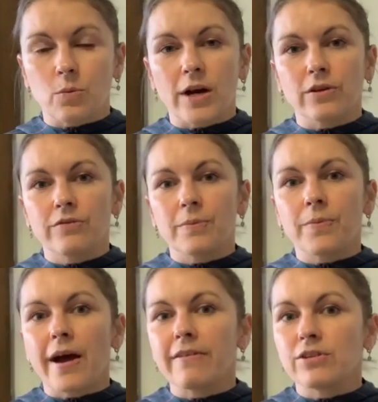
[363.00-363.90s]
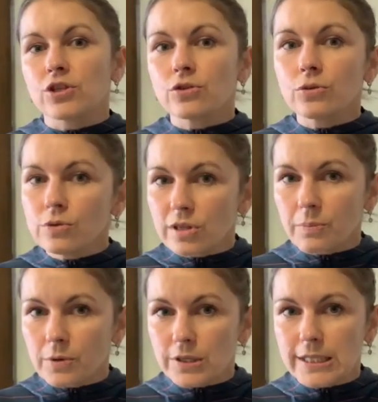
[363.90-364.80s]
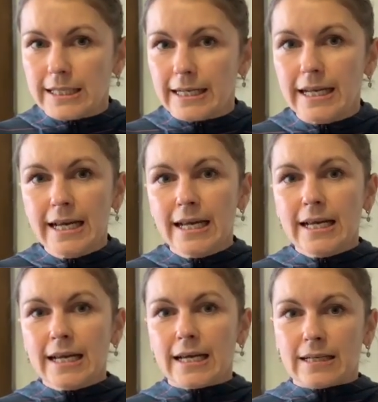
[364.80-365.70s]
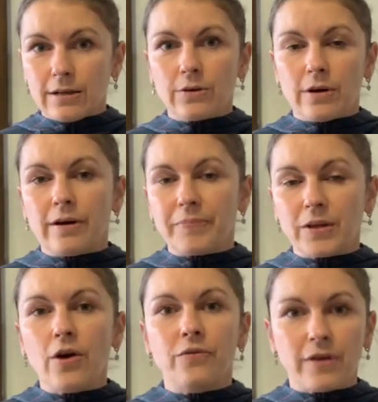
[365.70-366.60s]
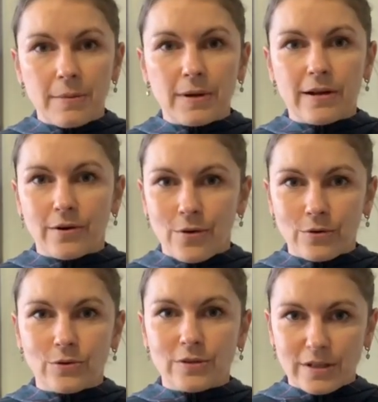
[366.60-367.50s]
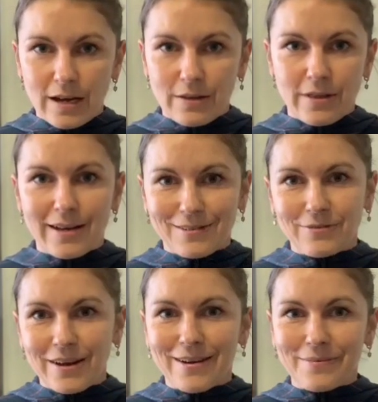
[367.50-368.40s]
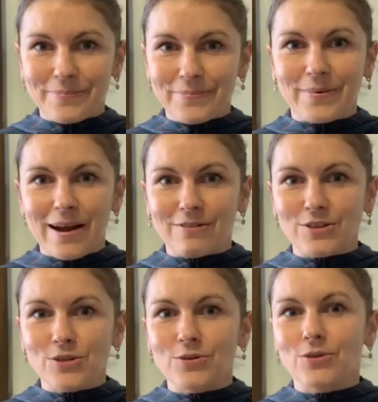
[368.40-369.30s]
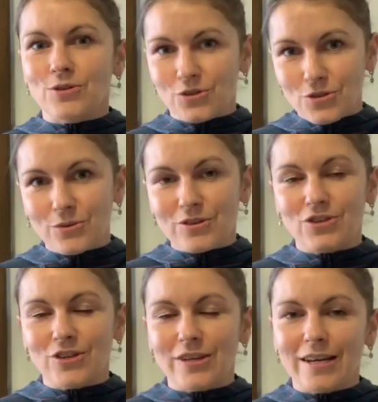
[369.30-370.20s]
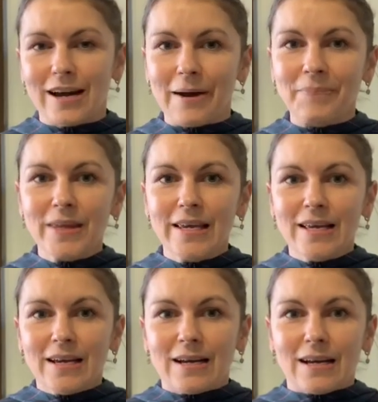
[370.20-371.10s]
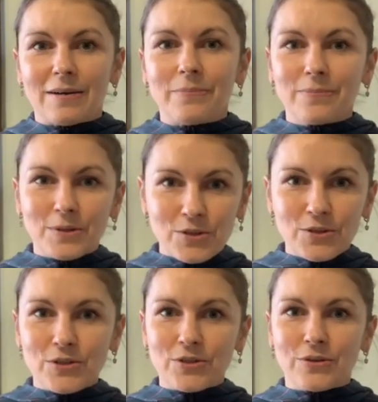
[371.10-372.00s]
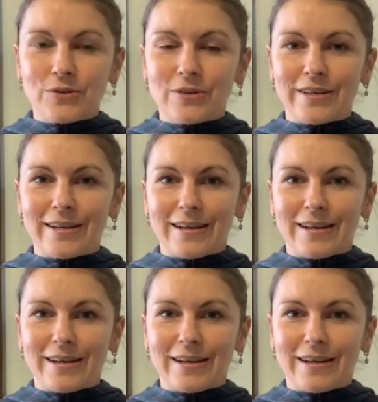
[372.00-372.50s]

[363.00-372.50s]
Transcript: in one of the private schools in Boston. Her family owned that private school, so she due to